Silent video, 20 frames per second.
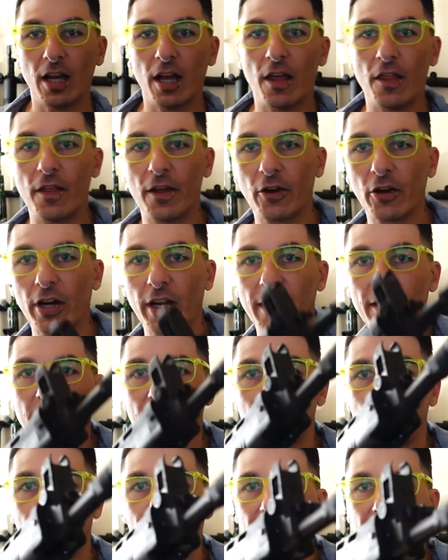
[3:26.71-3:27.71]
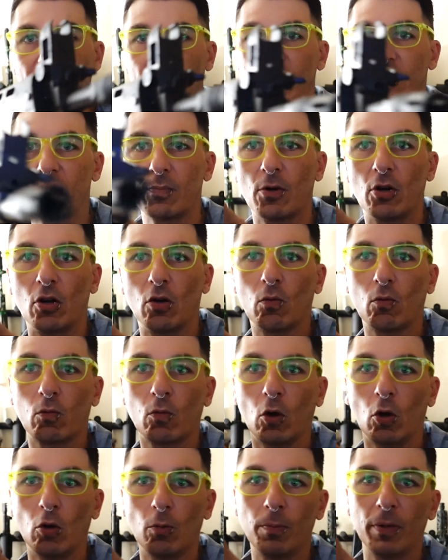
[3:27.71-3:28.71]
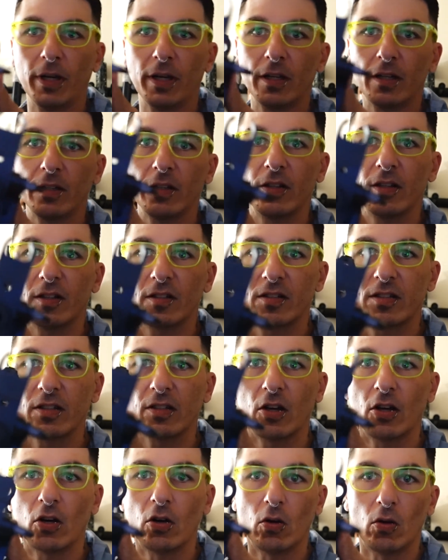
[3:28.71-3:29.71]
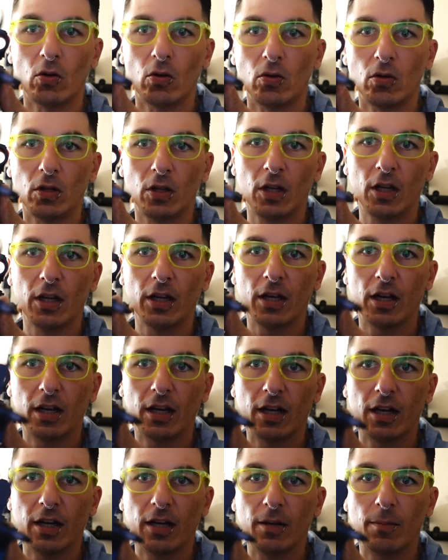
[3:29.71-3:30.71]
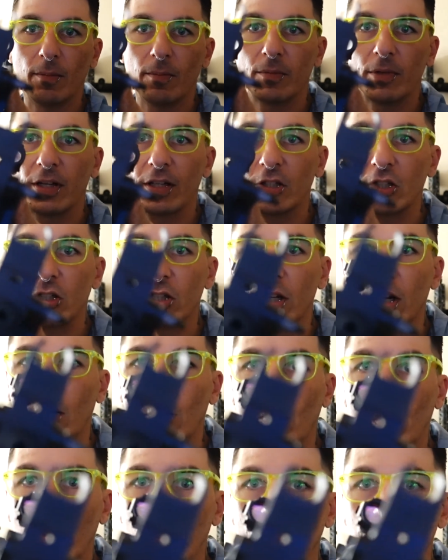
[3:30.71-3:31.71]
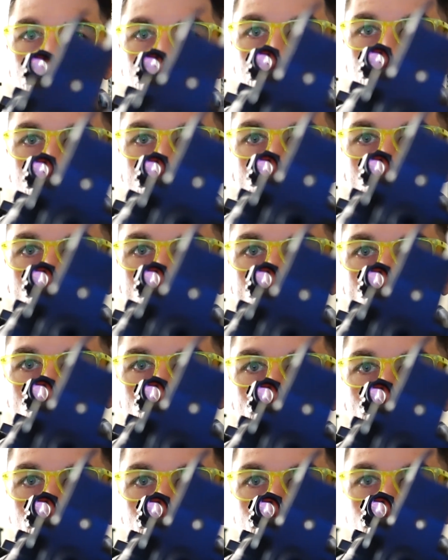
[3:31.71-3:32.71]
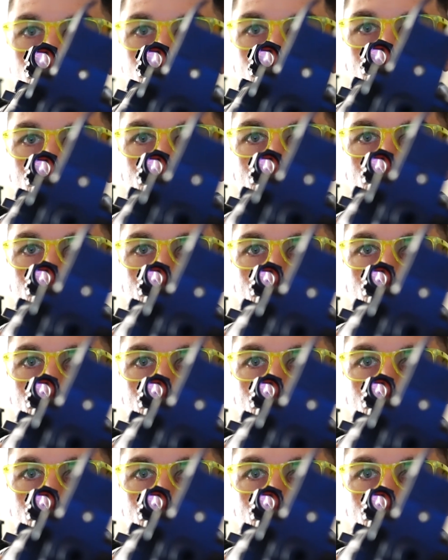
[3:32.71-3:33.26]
There is a small roll pin. You can see the hole. Not sure how well you can see the roll pin in there.